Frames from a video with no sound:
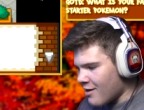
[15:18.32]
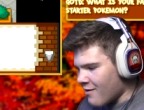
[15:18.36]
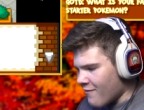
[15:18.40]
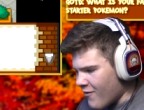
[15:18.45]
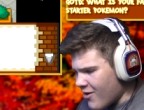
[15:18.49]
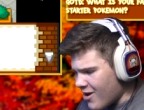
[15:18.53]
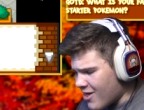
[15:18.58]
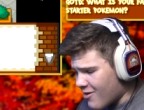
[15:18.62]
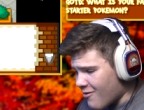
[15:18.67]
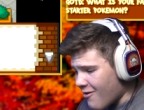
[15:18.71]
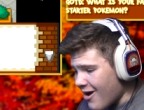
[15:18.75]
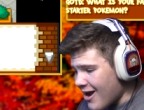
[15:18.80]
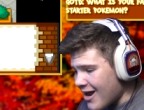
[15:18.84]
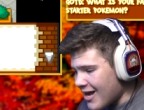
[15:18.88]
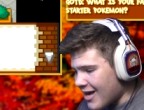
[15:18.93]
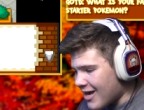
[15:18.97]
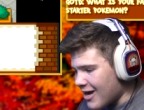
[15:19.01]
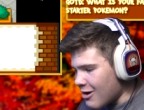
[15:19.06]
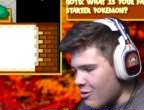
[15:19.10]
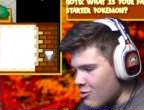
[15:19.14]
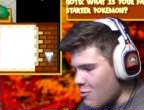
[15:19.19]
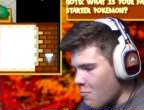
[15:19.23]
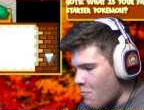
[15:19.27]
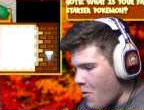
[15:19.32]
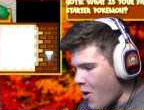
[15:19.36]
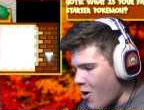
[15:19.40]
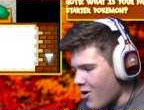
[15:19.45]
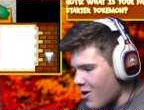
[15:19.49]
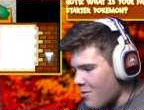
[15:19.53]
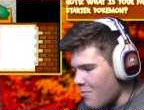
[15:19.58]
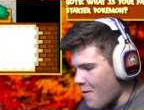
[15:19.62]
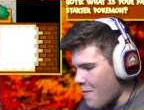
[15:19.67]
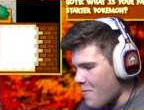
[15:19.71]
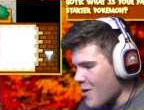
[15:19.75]
First square to killed your
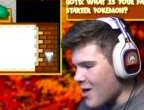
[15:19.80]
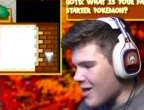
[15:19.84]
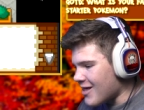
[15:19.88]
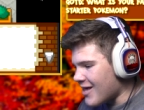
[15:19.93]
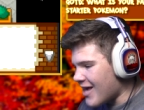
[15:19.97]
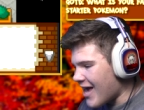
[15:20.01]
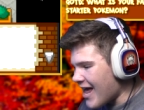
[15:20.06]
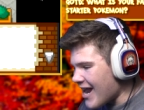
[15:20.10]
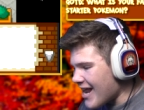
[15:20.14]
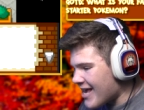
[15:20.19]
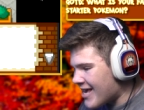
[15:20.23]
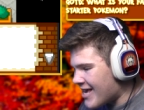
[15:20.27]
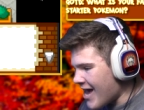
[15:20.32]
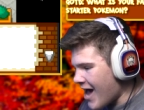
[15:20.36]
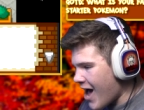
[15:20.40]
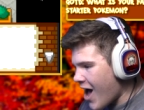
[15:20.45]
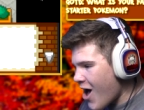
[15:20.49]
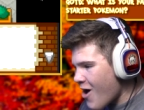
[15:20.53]
Pokemon battles. Gotta go!